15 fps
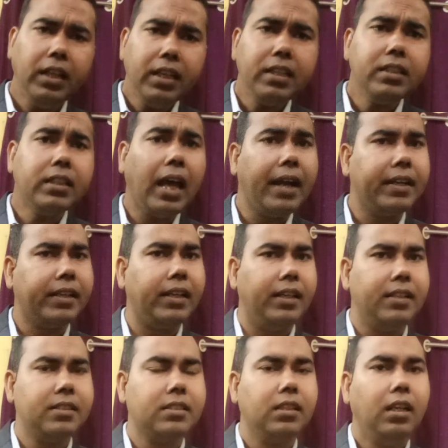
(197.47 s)
In that
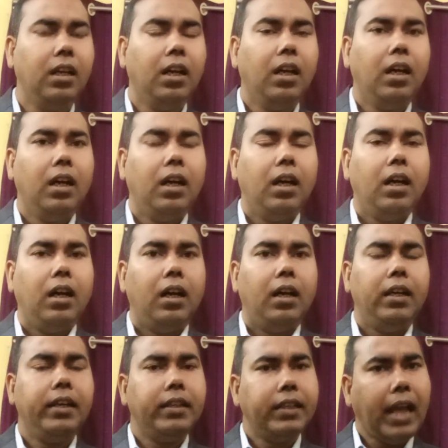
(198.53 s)
case,
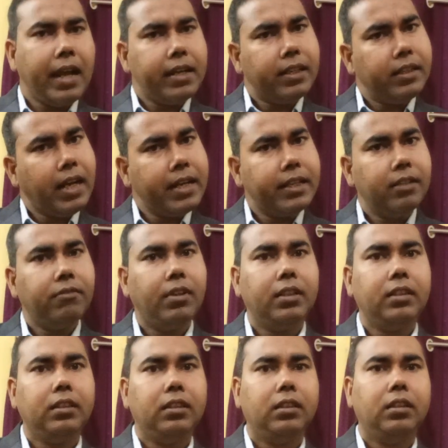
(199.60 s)
in
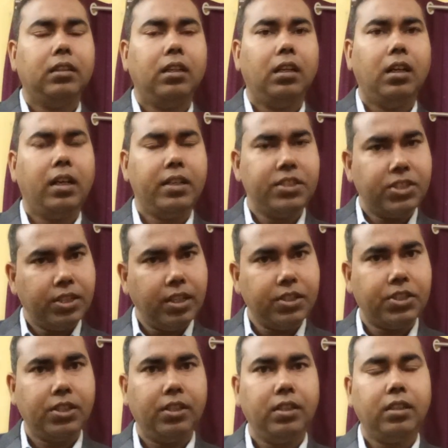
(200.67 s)
1991, a
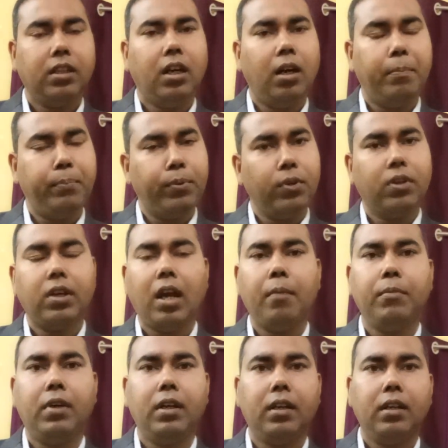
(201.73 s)
researcher, a
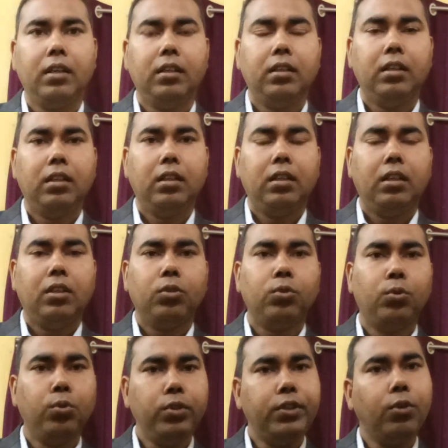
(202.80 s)
programmer,
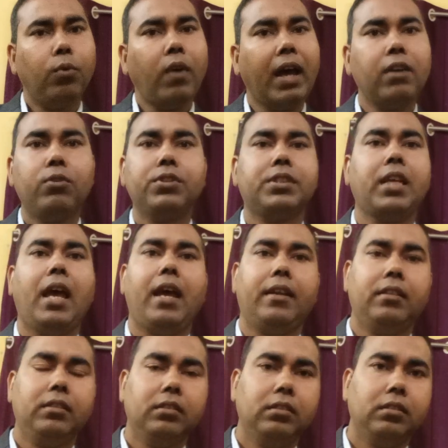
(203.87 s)
Guido van
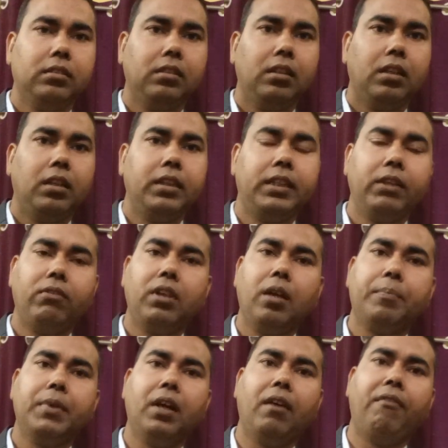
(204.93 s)
Hussein,
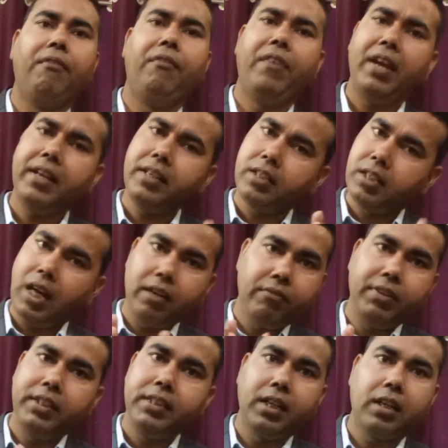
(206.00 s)
developed a very
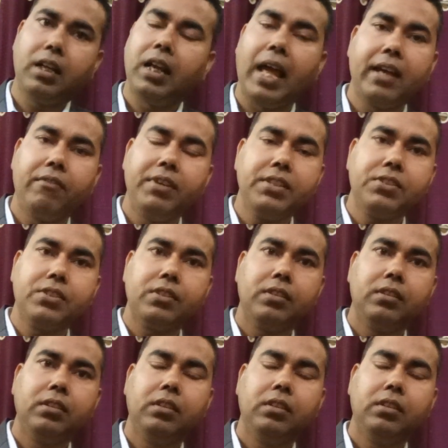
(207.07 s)
convenient language,